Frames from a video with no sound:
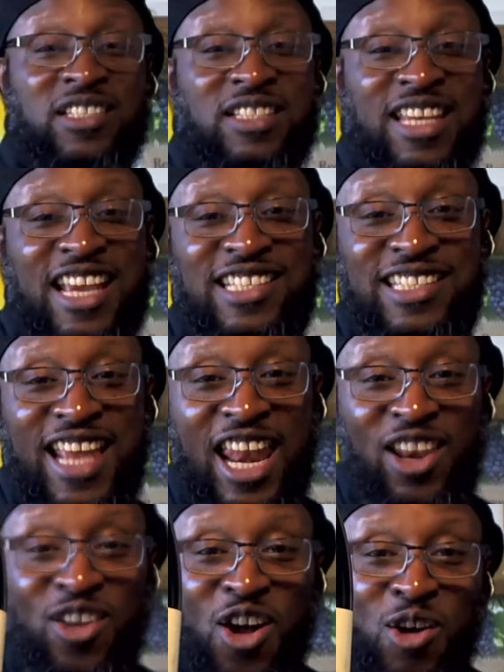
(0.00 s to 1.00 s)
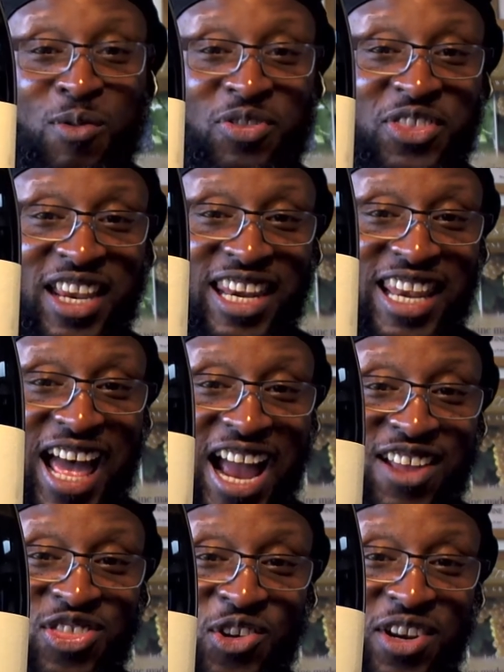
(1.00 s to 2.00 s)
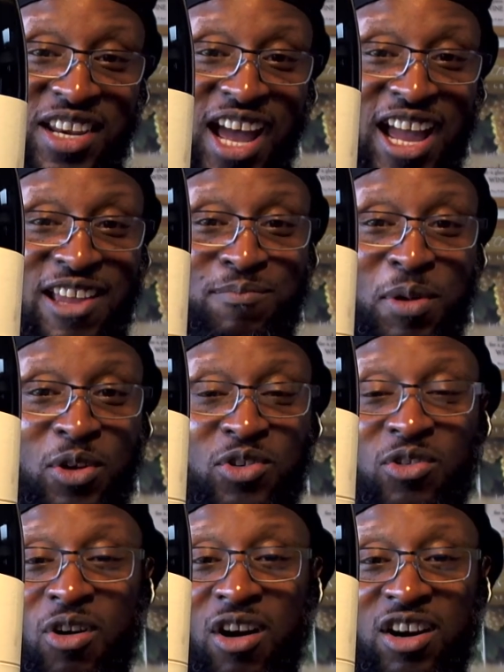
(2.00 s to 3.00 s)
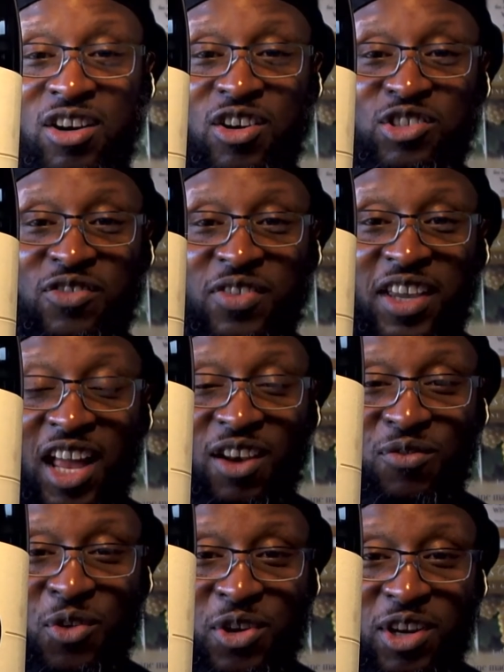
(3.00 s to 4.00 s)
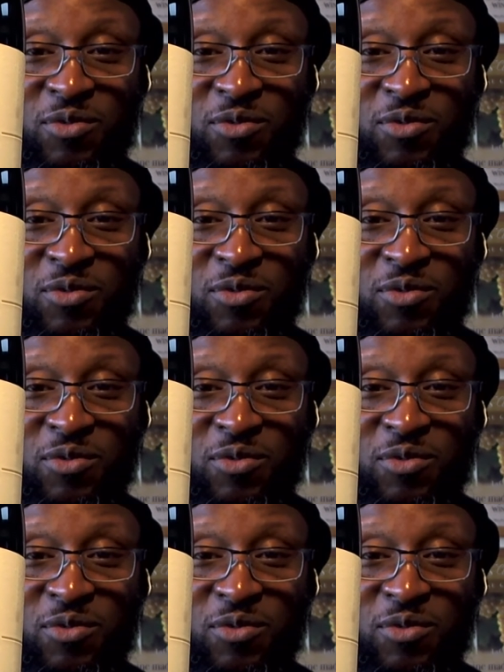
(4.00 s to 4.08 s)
tasting that along with the Line 39 Pinot Noir, also from California.